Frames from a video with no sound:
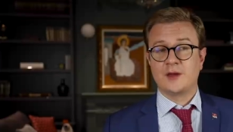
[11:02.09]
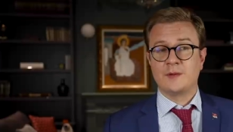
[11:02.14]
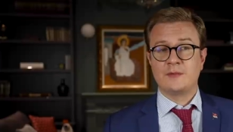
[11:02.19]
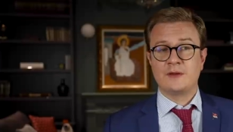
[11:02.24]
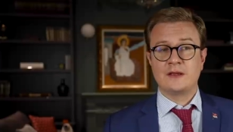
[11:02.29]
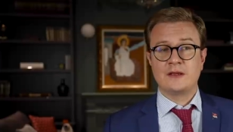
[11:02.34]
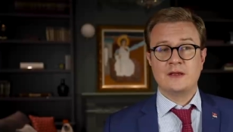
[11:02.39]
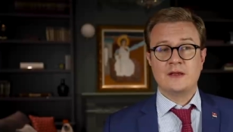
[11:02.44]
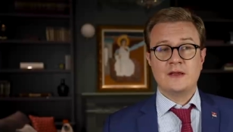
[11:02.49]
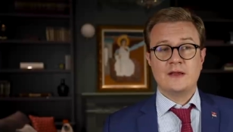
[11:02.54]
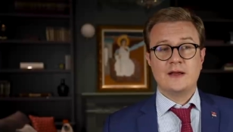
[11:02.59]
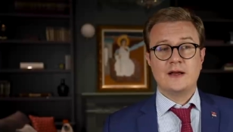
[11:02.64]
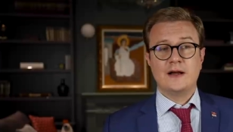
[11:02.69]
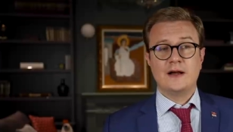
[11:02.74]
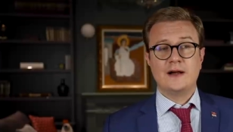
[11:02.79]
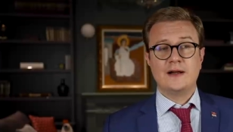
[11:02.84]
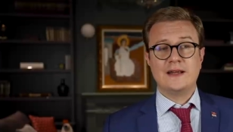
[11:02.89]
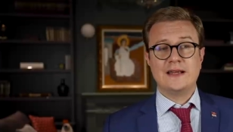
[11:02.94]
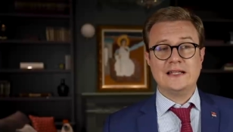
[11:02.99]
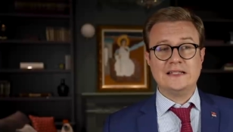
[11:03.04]
on me,
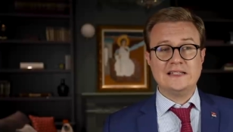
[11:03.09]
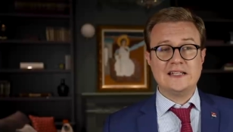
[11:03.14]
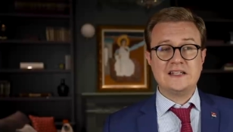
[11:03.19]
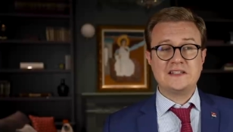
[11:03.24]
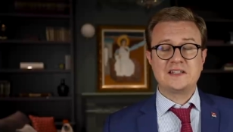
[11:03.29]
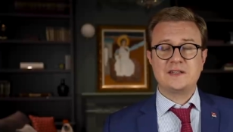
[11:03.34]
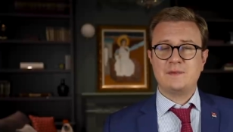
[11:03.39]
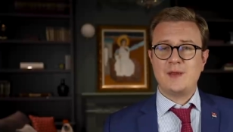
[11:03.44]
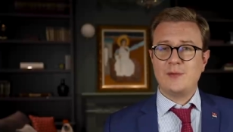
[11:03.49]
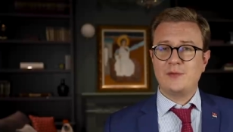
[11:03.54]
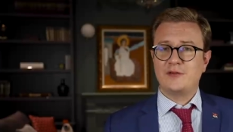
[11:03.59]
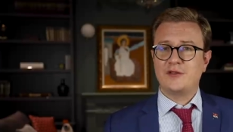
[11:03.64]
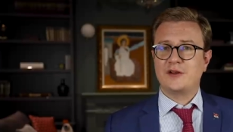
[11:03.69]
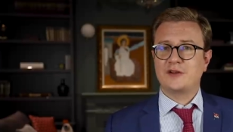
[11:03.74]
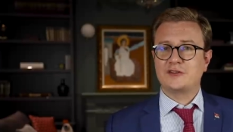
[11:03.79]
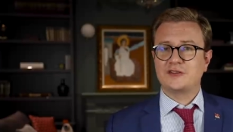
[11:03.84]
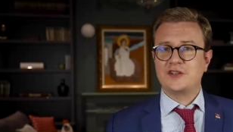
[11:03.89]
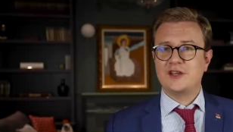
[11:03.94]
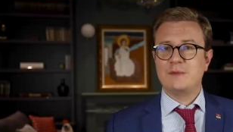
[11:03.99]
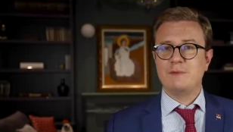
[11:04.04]
at least the people
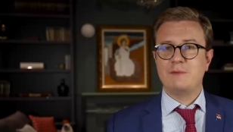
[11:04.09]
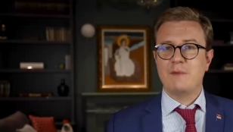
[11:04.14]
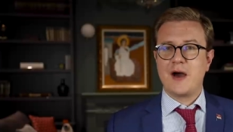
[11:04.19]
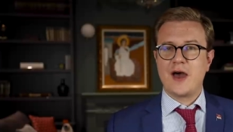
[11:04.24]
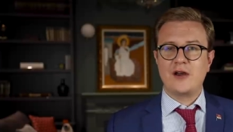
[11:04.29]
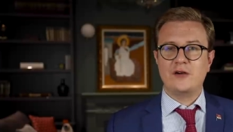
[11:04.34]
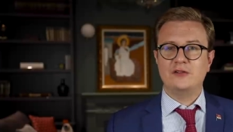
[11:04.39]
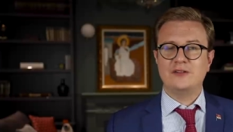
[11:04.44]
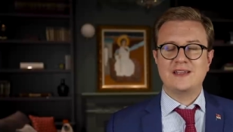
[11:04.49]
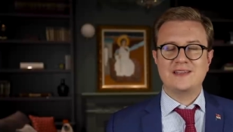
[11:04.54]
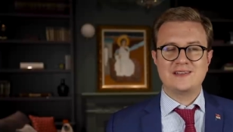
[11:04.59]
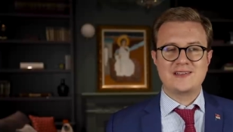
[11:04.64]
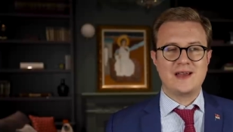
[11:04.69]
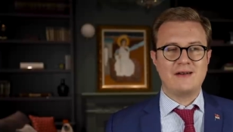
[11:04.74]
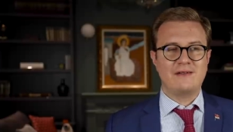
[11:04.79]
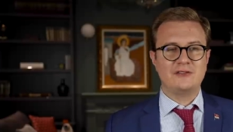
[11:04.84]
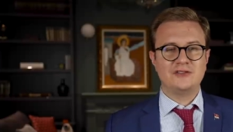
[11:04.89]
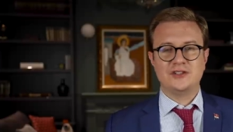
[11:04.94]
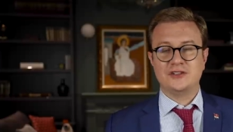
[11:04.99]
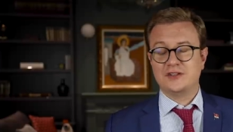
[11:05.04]
there seem moderately
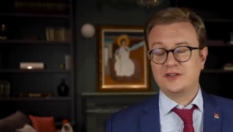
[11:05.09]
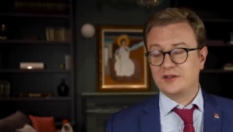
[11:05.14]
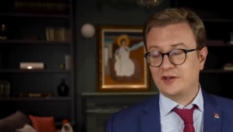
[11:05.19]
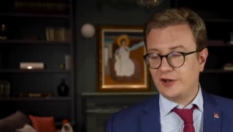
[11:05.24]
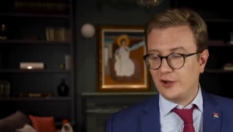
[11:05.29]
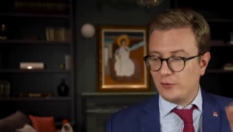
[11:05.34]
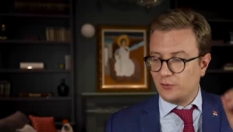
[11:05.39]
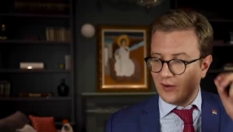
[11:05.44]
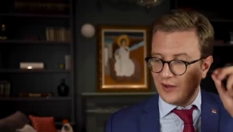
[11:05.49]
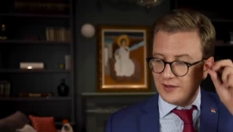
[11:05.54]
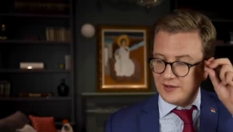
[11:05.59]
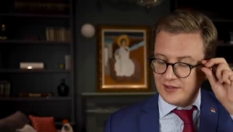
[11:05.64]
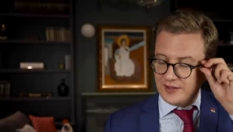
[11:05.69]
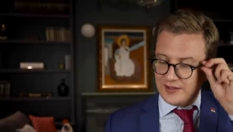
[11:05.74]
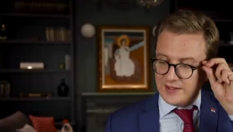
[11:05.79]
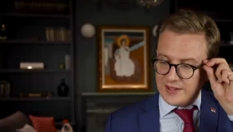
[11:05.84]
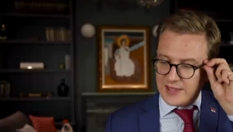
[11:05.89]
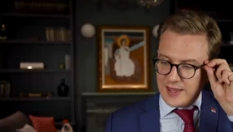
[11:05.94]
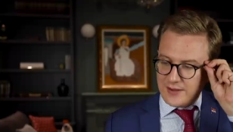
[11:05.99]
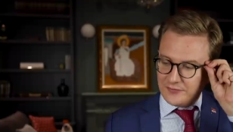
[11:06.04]
intelligent. And you know what?
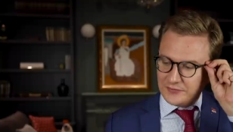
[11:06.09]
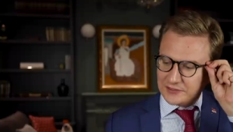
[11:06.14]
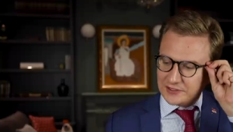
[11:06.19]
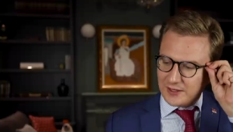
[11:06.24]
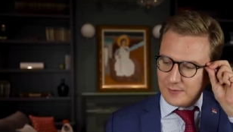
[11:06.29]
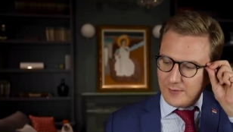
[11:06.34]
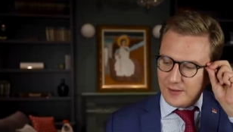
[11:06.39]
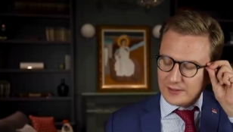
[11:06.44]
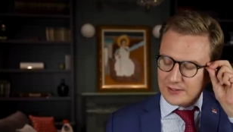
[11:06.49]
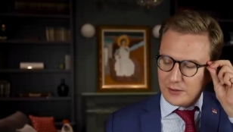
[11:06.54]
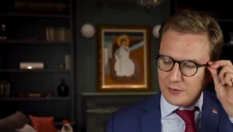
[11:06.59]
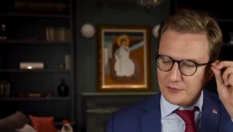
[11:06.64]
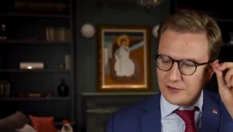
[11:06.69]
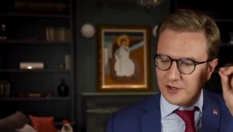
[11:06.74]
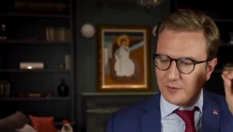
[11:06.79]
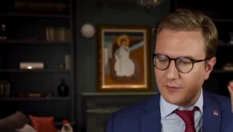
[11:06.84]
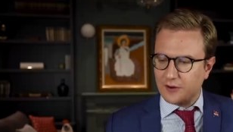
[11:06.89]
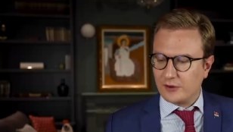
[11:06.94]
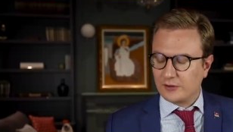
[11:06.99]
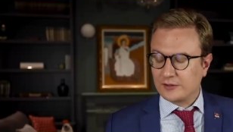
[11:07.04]
Every time I go with
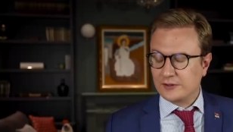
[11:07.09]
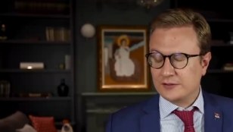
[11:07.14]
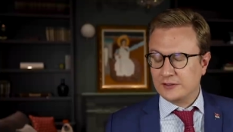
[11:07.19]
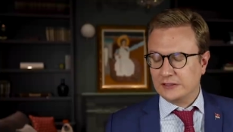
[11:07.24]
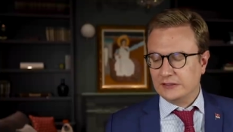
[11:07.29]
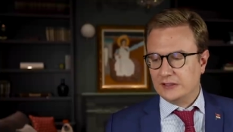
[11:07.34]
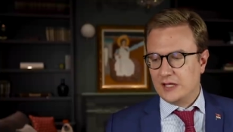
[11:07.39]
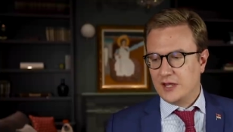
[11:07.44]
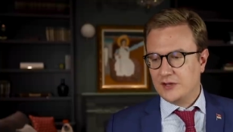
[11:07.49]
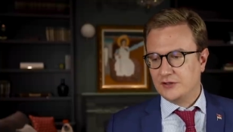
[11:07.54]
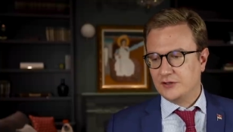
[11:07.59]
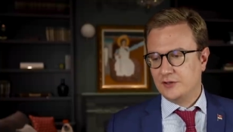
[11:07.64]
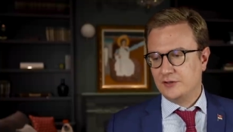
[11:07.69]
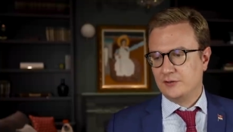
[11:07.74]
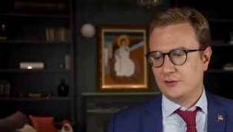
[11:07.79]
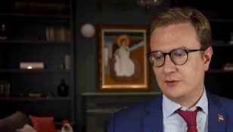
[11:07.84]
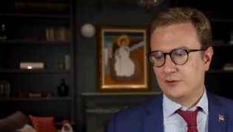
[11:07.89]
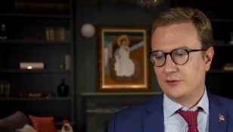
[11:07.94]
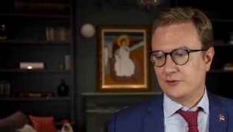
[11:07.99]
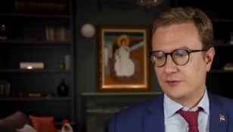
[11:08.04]
an American to
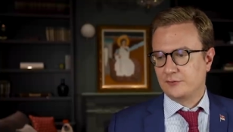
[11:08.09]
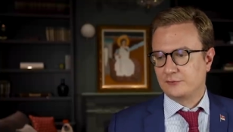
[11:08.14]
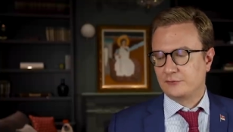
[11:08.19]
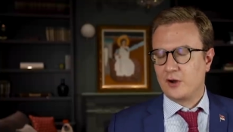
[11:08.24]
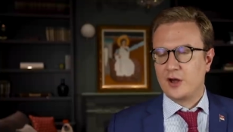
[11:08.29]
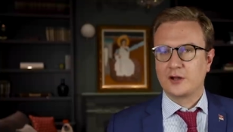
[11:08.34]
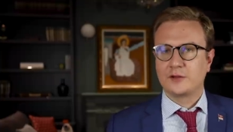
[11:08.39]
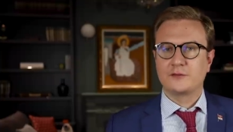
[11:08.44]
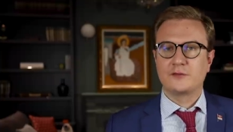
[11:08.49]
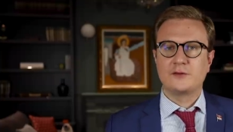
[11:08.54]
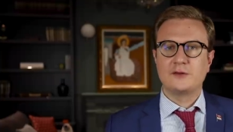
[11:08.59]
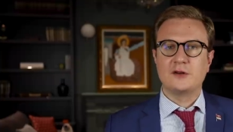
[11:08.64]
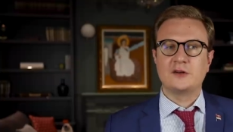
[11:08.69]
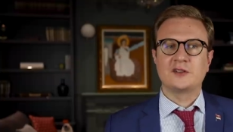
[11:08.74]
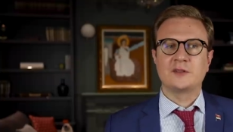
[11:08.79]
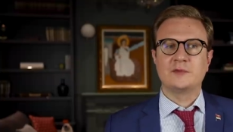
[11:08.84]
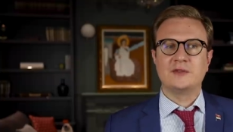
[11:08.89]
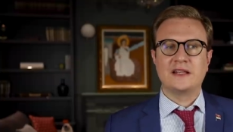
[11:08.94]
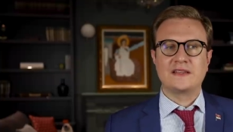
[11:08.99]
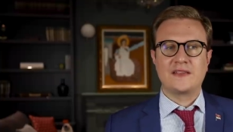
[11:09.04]
London or to Frankfurt or
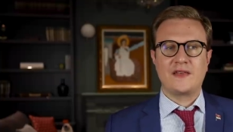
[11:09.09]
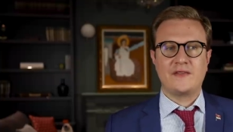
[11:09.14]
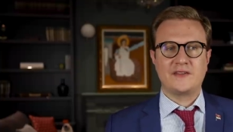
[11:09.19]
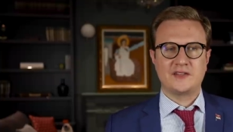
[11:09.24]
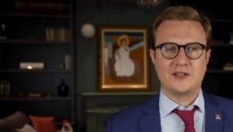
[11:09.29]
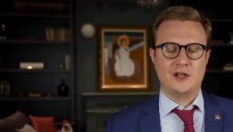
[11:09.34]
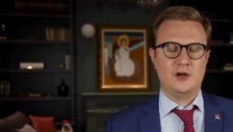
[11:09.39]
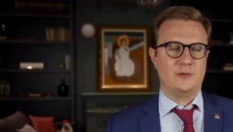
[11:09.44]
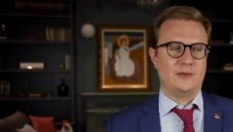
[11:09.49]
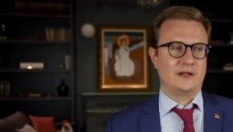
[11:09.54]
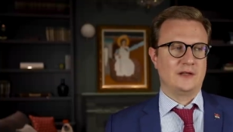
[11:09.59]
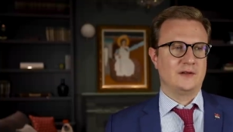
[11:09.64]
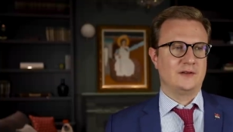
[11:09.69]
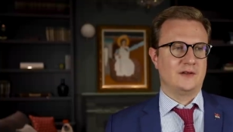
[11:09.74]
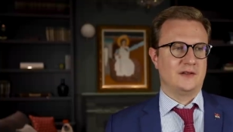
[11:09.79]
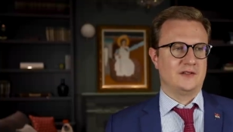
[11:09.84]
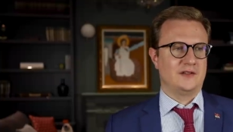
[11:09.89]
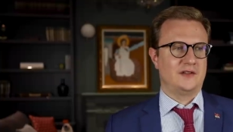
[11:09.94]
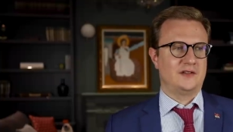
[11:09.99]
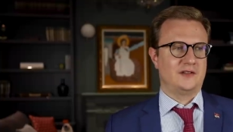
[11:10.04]
something like that, they say, oh my
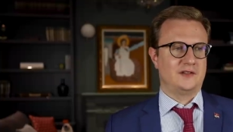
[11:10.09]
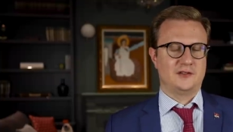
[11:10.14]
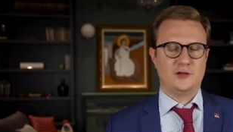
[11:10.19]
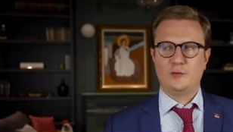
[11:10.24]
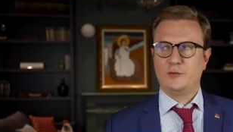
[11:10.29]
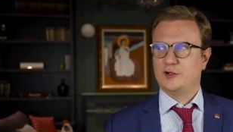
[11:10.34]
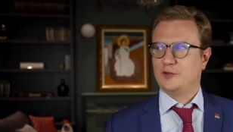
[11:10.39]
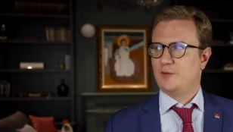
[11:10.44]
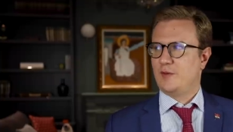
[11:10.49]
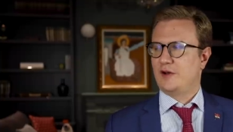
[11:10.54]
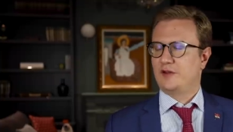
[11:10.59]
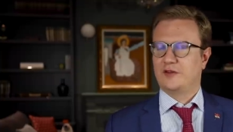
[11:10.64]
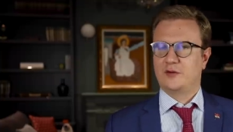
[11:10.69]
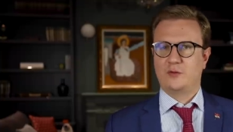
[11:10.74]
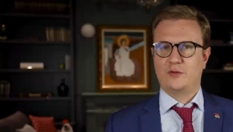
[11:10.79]
goodness, this is so much better